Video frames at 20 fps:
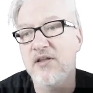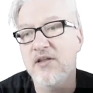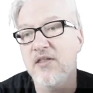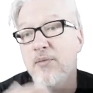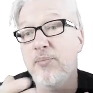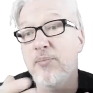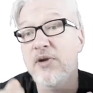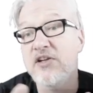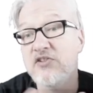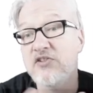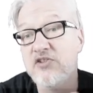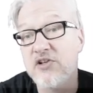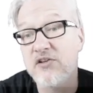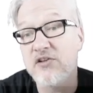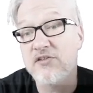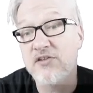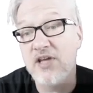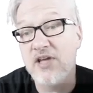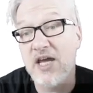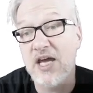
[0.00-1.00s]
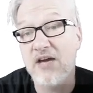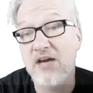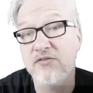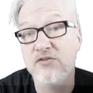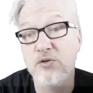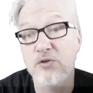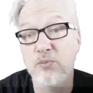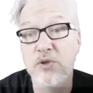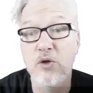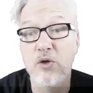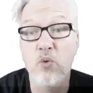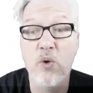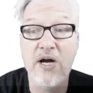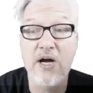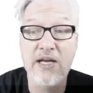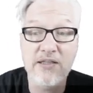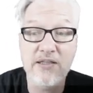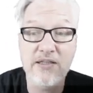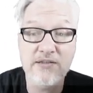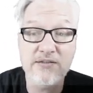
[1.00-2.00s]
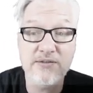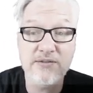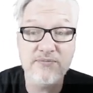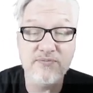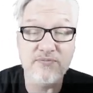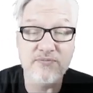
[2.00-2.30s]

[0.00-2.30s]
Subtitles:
The pictures have to be wild.